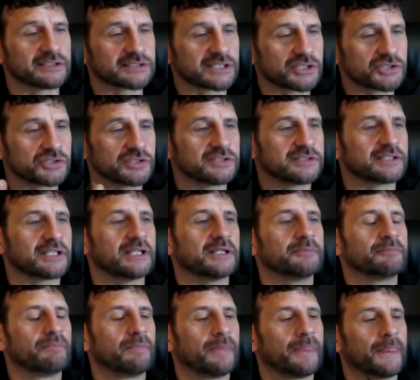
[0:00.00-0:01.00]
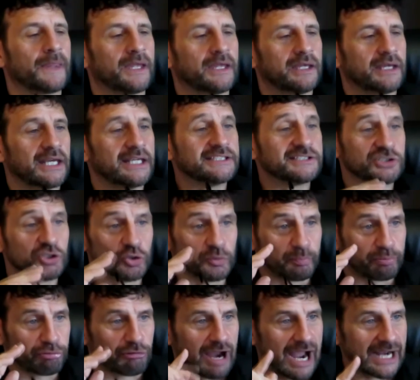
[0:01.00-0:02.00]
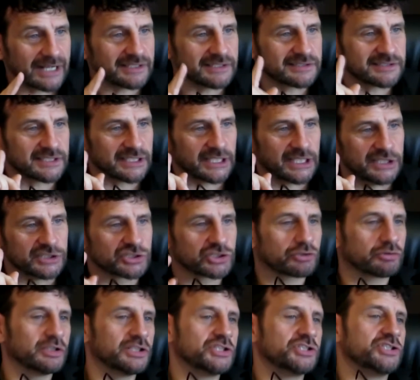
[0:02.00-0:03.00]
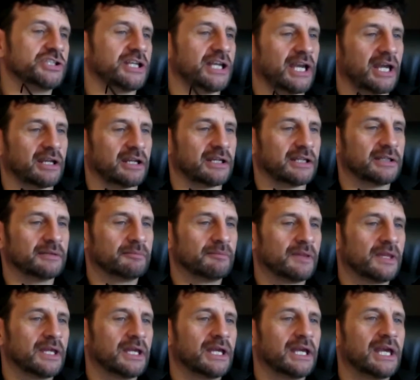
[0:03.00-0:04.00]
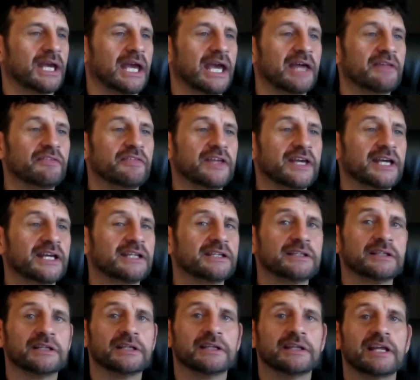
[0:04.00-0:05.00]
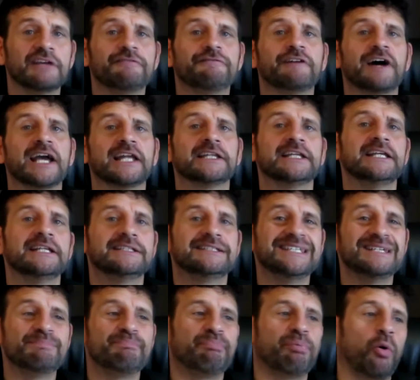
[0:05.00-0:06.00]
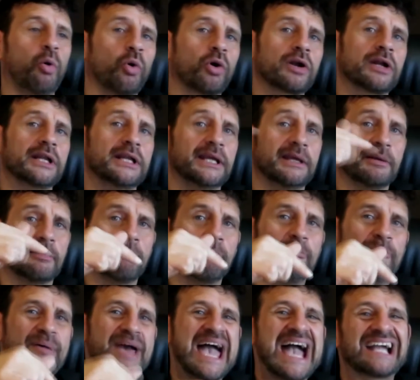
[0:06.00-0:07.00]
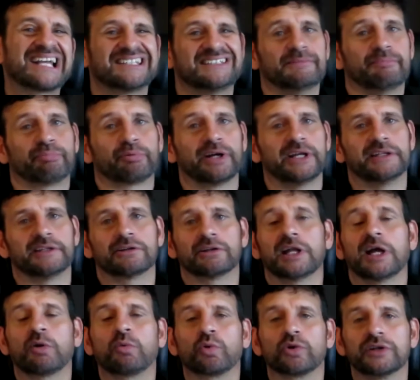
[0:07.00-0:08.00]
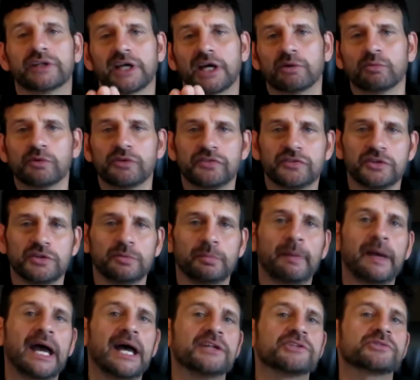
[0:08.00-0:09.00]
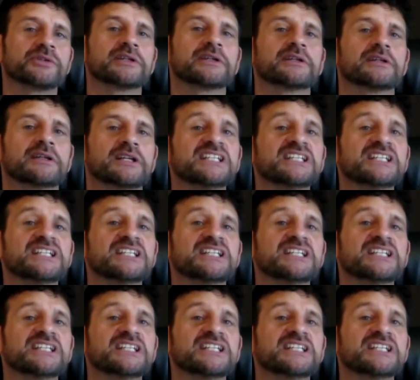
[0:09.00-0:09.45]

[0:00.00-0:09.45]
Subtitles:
I should say. He's still practicing his Christianity. And then they finally deport him back to Britain. They're like, we're done with you, Patrick.